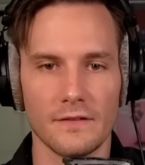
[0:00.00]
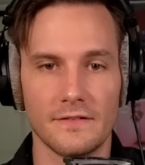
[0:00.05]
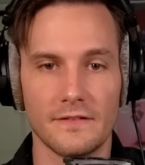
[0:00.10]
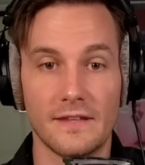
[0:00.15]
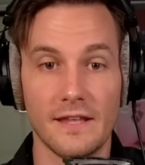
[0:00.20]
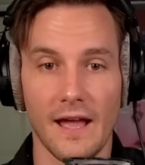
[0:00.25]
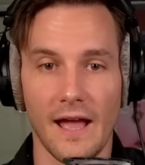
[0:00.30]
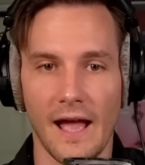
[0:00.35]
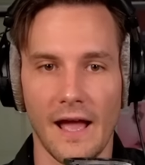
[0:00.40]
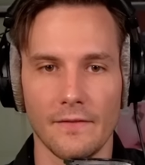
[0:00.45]

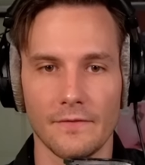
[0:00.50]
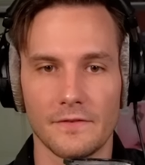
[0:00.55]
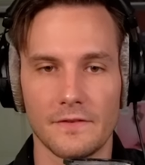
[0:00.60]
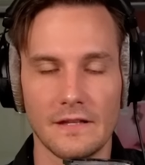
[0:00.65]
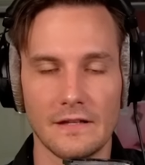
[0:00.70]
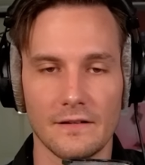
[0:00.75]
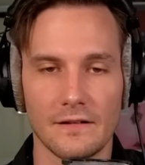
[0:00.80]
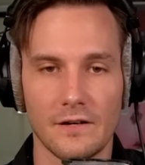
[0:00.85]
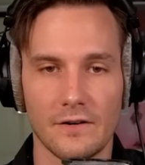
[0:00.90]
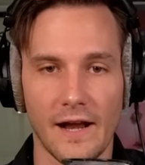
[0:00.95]
the
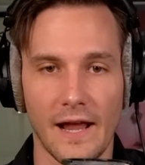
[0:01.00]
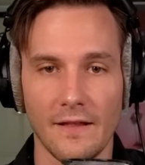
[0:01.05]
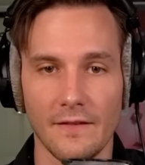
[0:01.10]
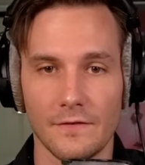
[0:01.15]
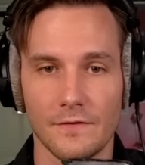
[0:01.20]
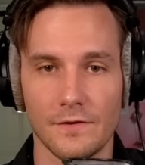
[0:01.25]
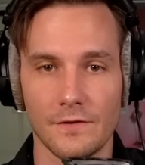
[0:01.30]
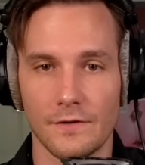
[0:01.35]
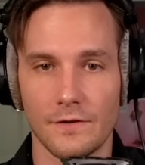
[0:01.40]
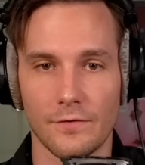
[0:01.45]

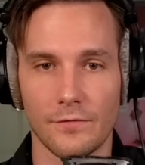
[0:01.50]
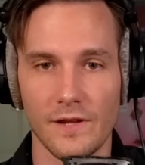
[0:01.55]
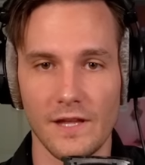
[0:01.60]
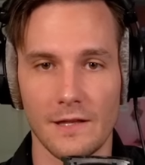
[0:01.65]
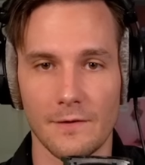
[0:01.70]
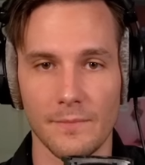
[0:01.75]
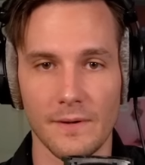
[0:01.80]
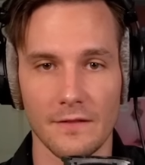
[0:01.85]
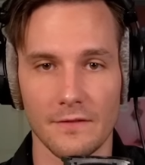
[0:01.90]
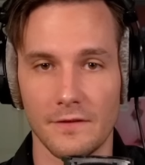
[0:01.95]
anti-cancer
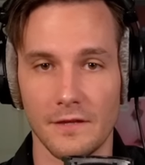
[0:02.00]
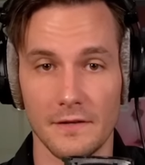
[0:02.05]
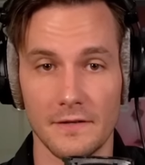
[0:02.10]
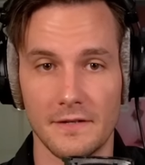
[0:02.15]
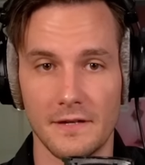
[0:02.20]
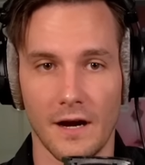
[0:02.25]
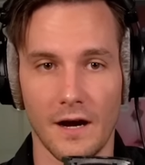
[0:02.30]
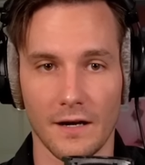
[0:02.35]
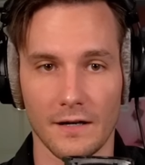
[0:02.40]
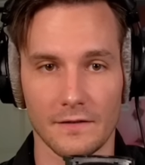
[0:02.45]
treatment the
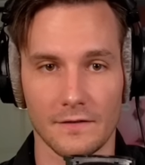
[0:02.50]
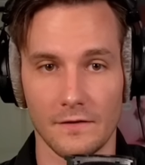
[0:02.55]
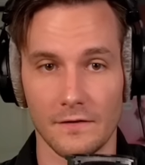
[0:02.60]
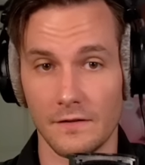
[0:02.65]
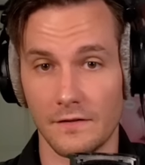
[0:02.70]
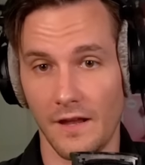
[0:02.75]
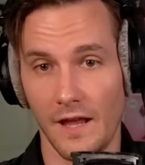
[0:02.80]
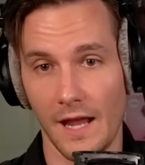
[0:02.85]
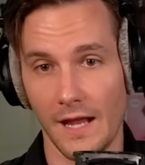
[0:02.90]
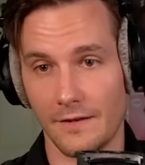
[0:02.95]

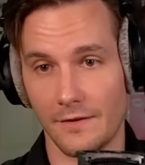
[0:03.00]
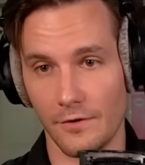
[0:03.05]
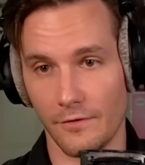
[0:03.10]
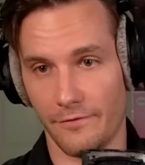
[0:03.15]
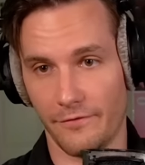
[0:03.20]
doctors hate you